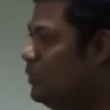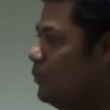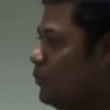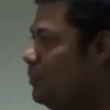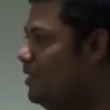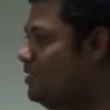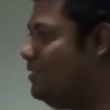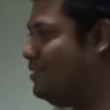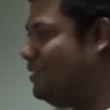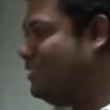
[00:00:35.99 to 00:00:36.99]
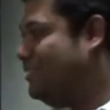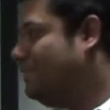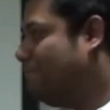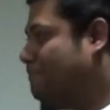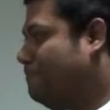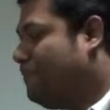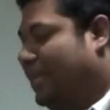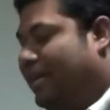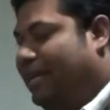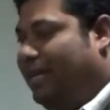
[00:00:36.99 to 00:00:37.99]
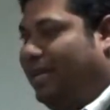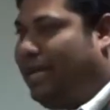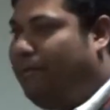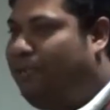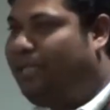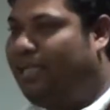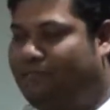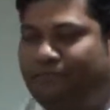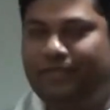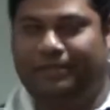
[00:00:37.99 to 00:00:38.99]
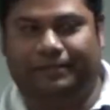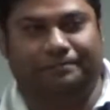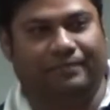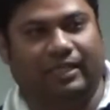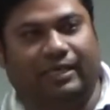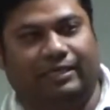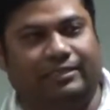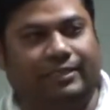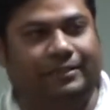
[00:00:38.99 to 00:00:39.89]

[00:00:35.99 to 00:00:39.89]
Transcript: Toastmasters. And I believe that